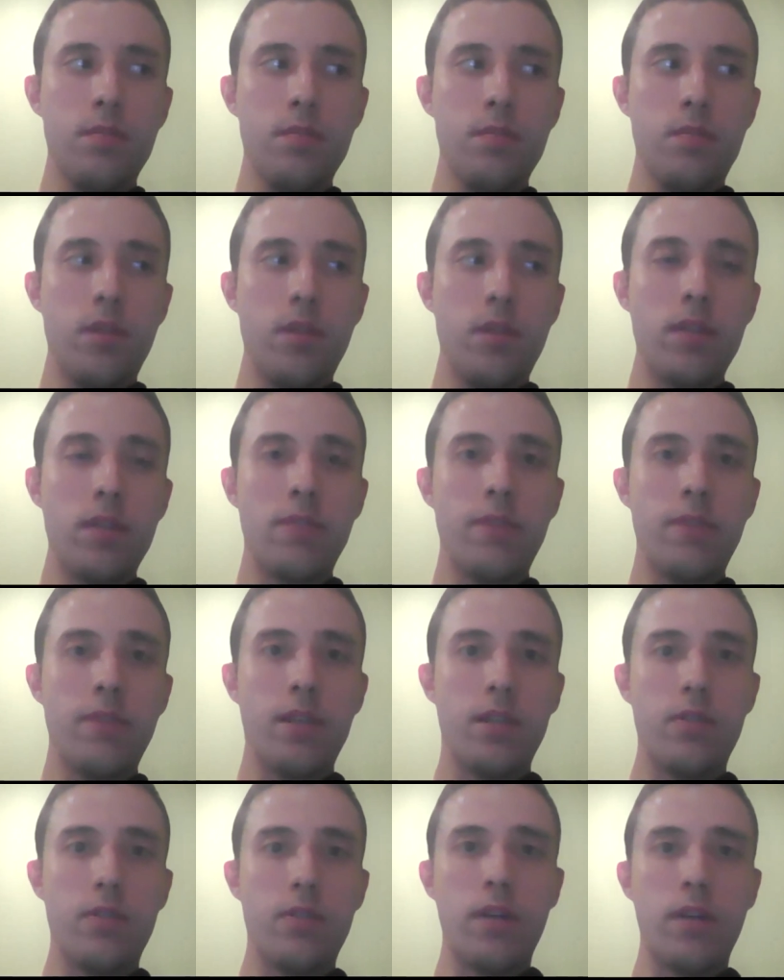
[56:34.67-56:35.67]
less
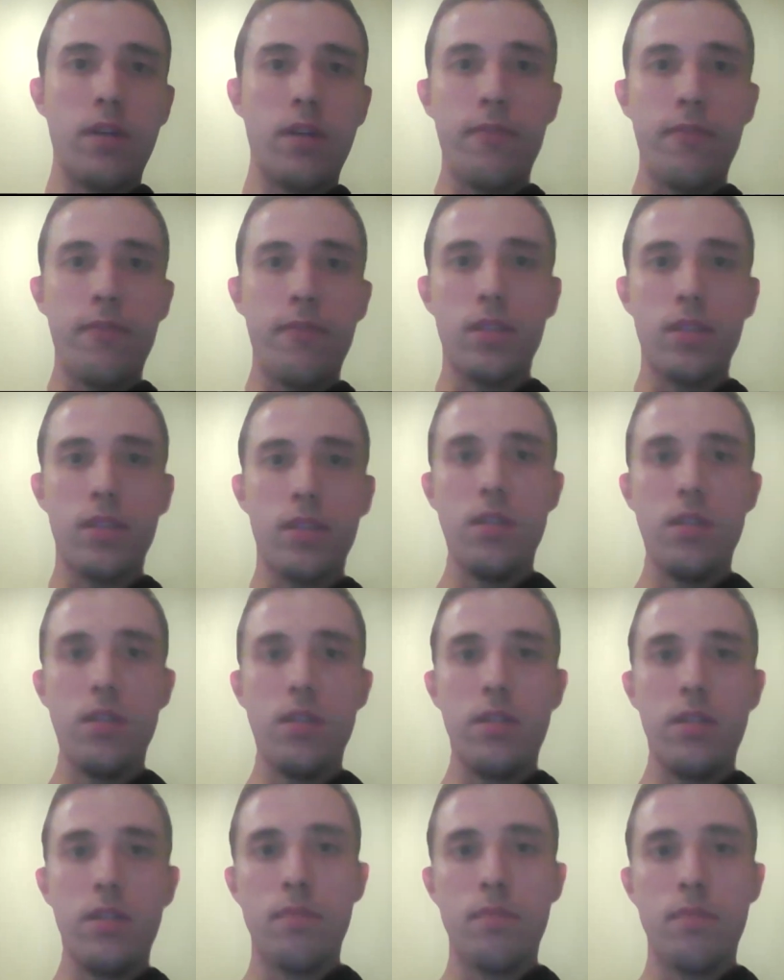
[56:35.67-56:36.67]
affected or not affected, then
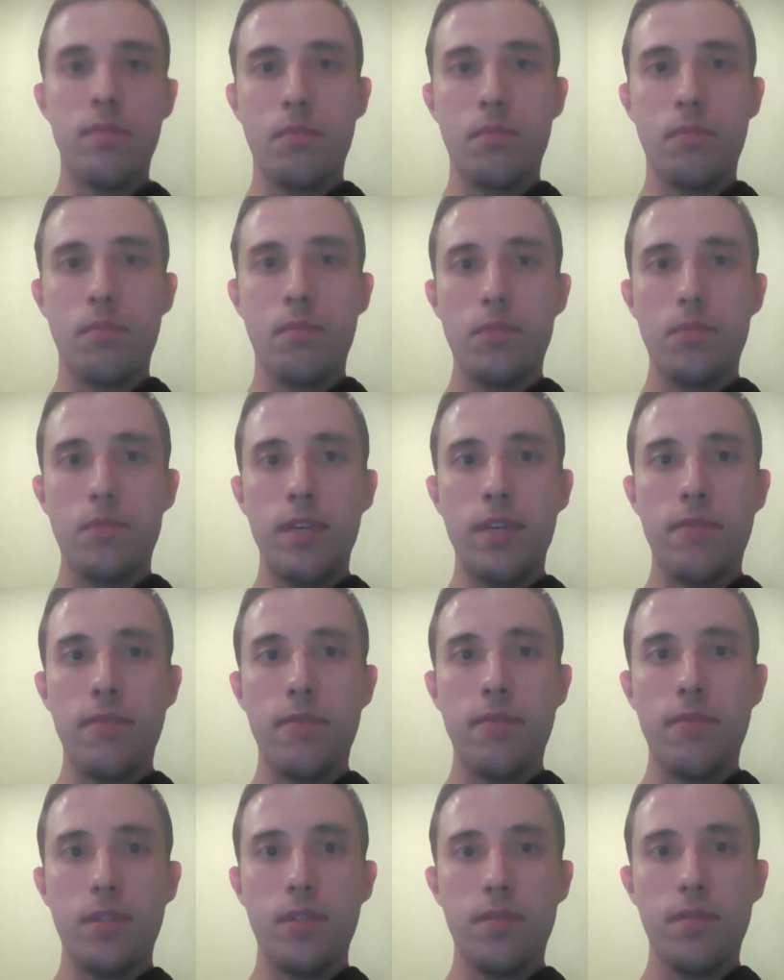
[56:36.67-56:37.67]
you're safe
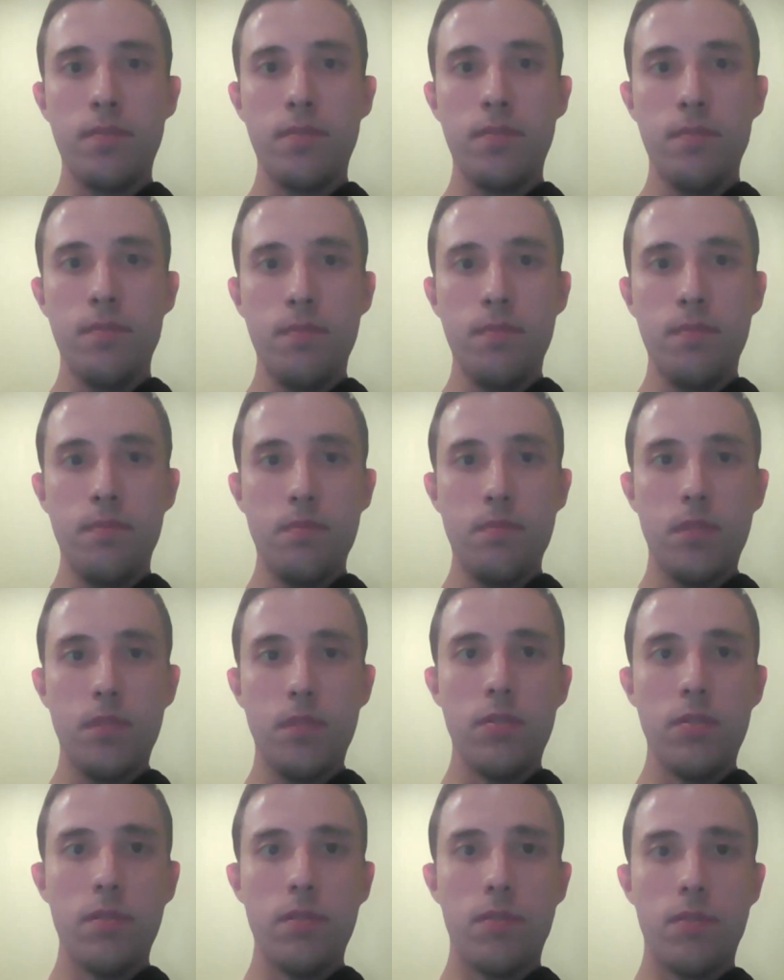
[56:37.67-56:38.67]
to
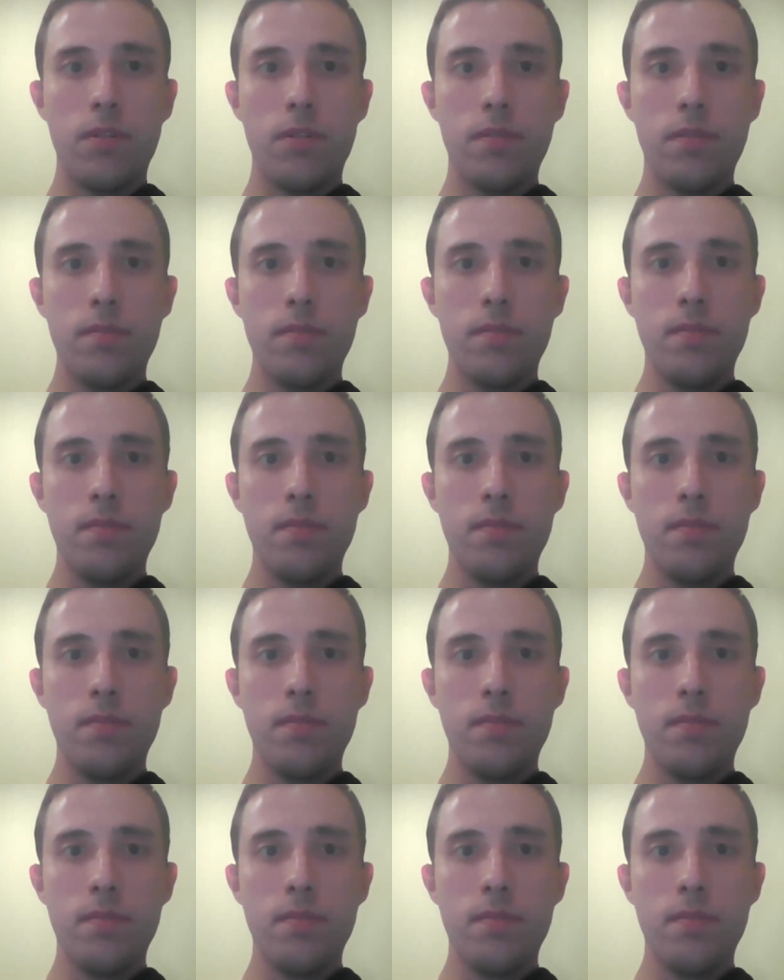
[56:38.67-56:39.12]
use it more.